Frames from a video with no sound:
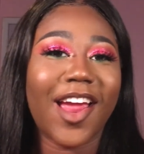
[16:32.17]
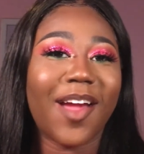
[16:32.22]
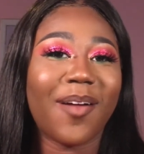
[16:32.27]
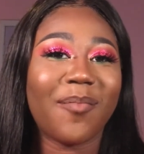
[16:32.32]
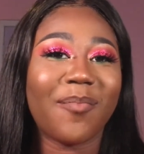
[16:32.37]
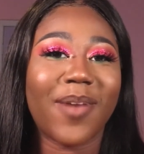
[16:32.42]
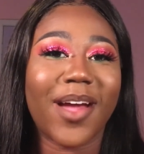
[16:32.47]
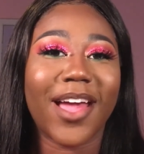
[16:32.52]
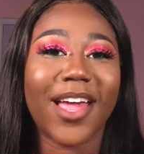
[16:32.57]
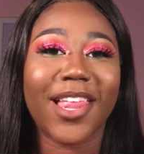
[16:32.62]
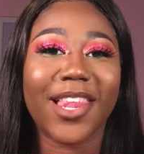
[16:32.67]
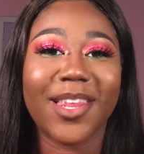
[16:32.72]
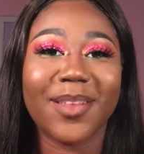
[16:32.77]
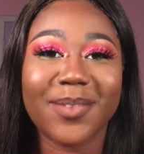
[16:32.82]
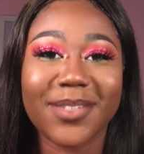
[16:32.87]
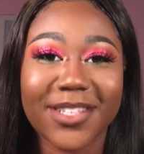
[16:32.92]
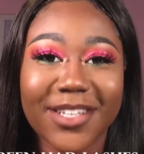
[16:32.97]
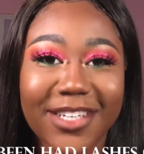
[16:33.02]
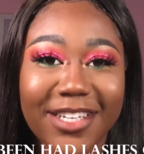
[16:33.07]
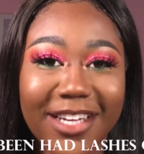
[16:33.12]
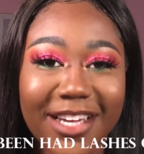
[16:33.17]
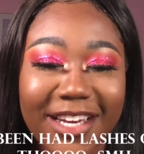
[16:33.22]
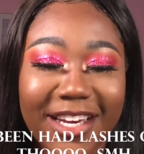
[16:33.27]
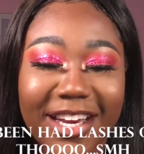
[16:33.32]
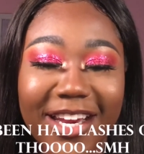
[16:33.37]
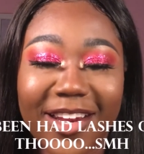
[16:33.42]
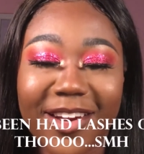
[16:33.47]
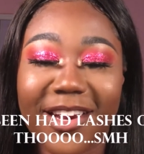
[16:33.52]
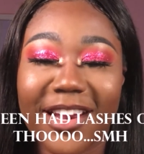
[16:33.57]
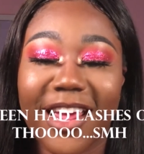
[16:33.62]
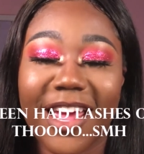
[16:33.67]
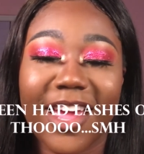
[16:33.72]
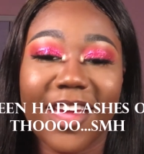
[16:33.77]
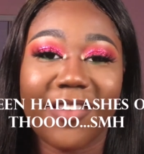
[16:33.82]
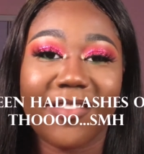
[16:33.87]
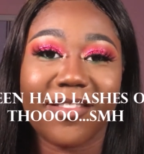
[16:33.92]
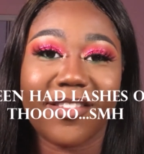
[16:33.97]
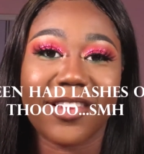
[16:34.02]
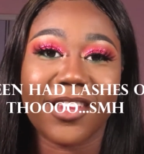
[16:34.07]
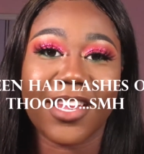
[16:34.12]
my lips are done, and I
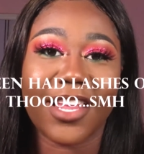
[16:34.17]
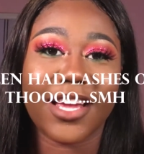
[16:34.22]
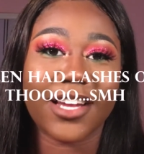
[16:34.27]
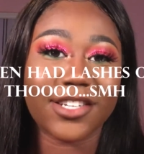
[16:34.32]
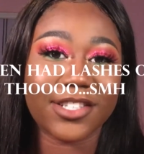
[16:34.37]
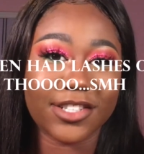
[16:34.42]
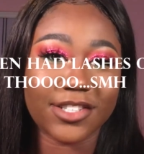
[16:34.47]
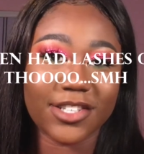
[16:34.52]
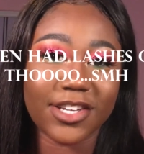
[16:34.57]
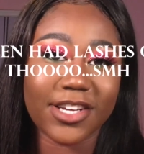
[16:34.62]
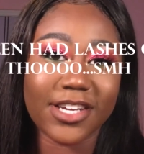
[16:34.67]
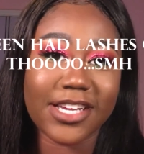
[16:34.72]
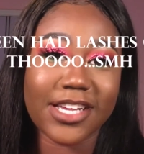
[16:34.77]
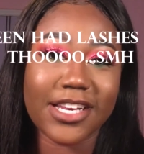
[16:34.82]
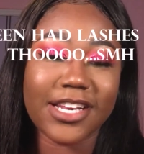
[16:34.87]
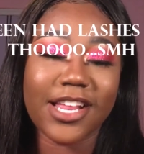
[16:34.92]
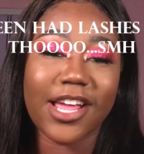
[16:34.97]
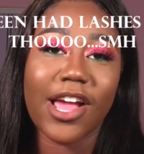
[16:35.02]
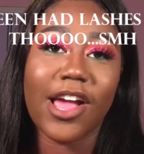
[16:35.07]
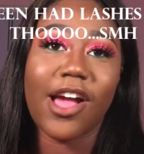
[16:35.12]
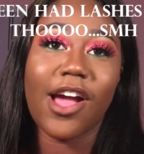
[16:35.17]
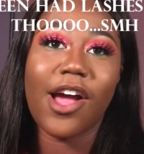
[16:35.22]
have lashes on.